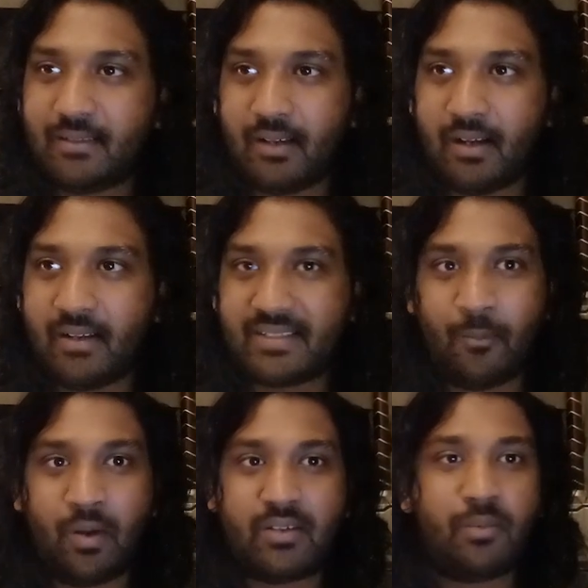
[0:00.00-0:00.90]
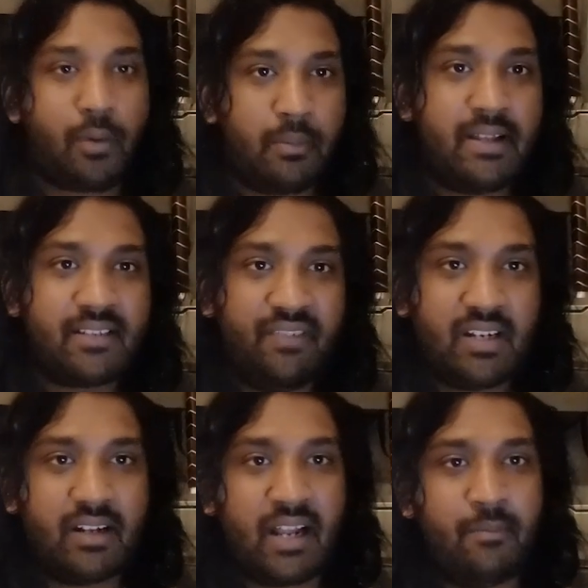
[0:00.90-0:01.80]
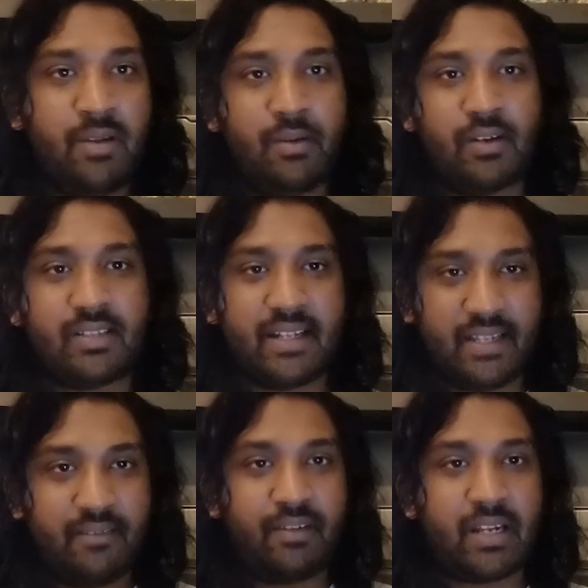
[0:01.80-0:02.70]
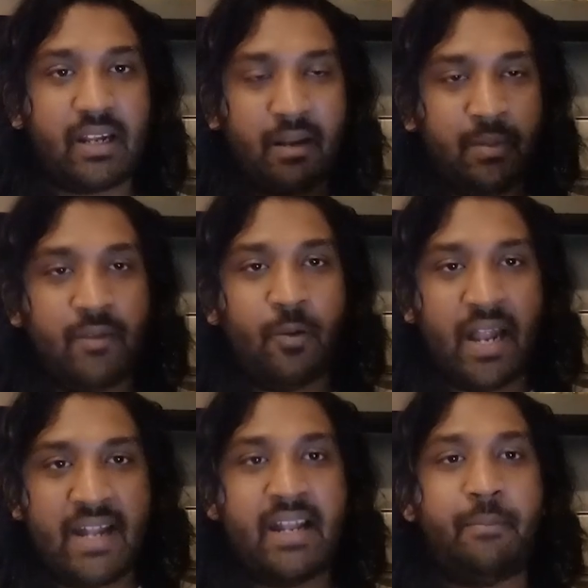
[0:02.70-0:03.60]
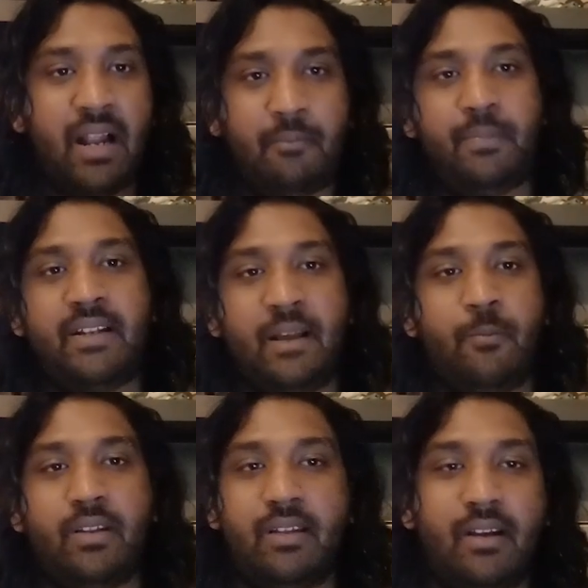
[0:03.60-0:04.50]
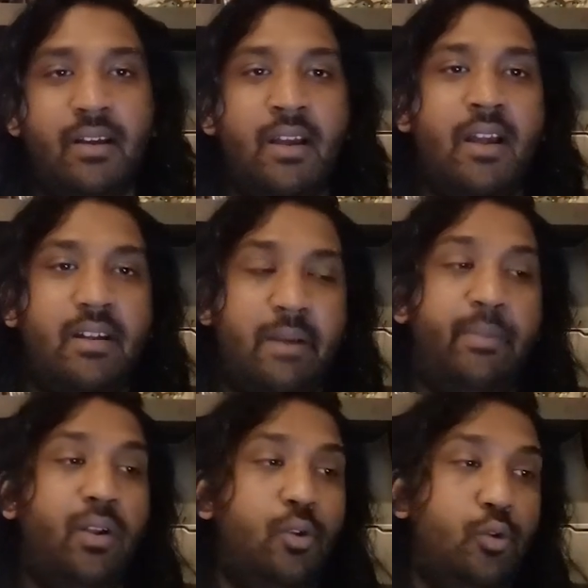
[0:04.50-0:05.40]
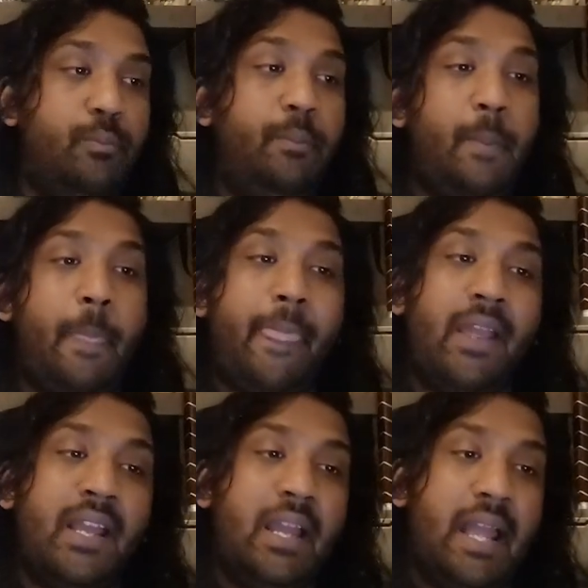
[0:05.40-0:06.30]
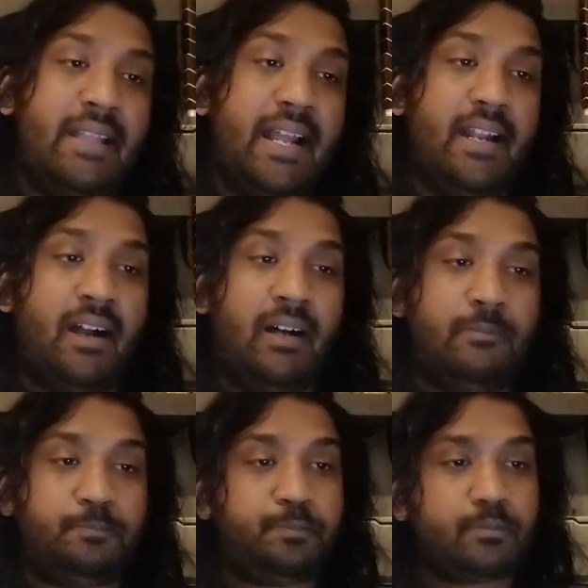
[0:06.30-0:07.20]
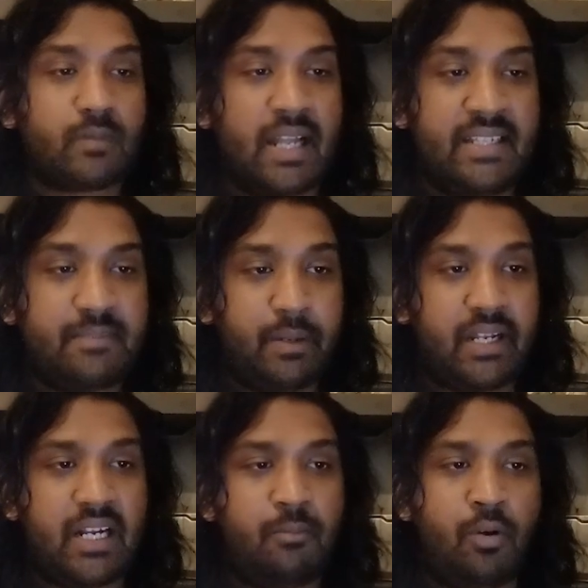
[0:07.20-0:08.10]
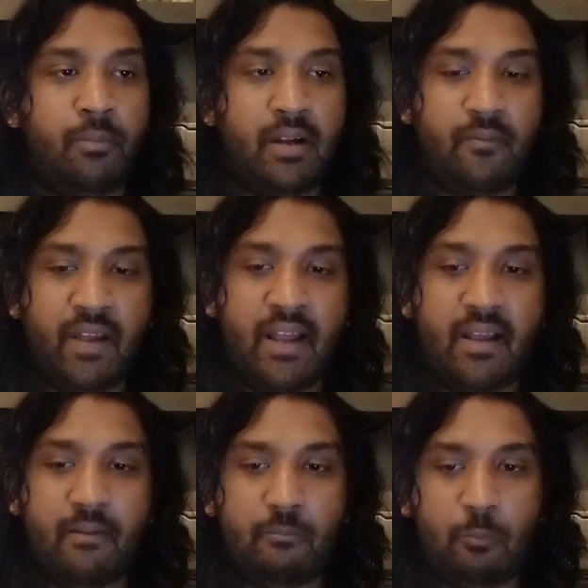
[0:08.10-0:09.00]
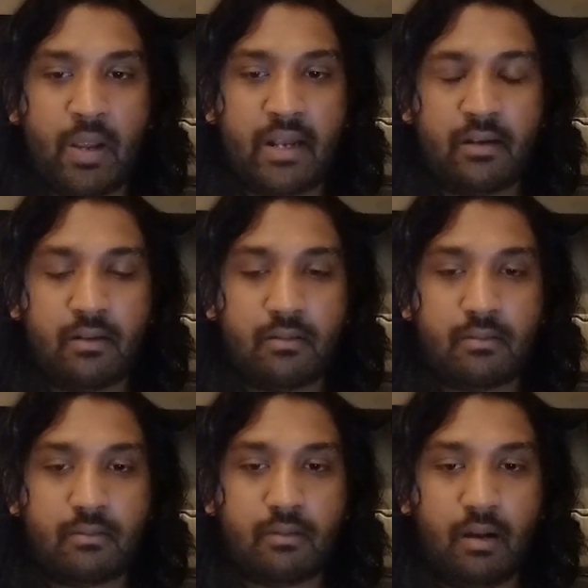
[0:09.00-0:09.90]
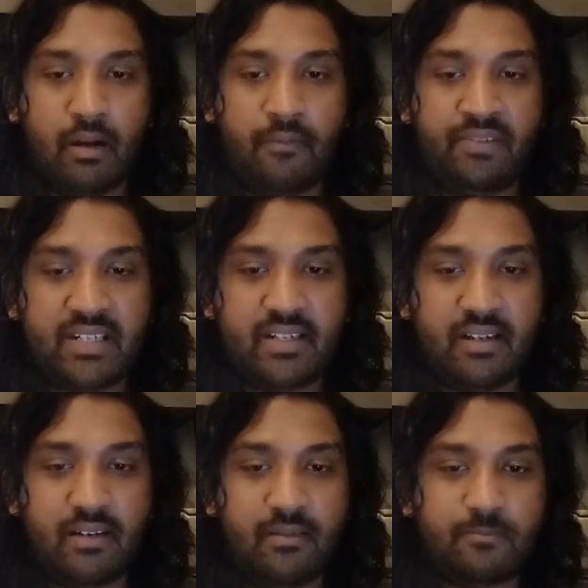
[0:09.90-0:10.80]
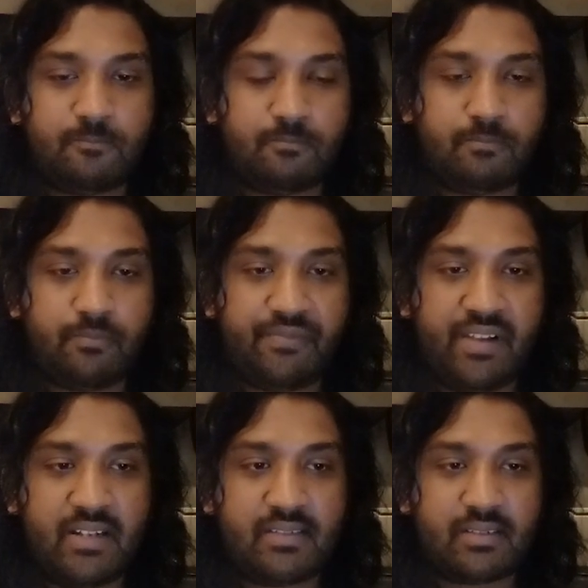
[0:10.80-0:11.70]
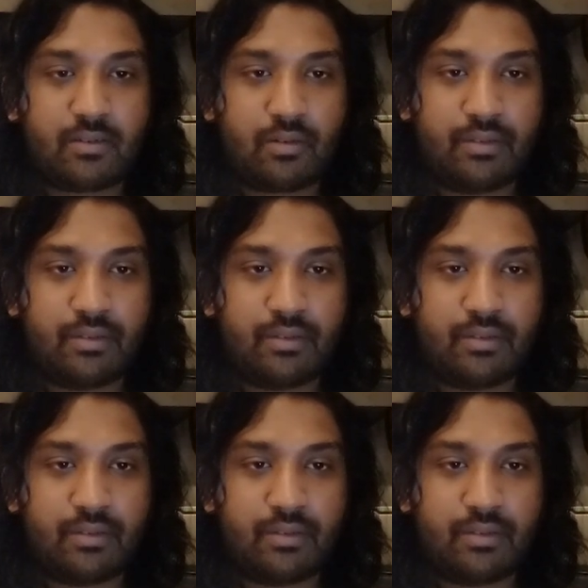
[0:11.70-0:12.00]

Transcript: someone. So probably that's Victor Timely, because I think Victor Timely will end up helping them with the temporal loop. And then at this particular moment when Victor feels the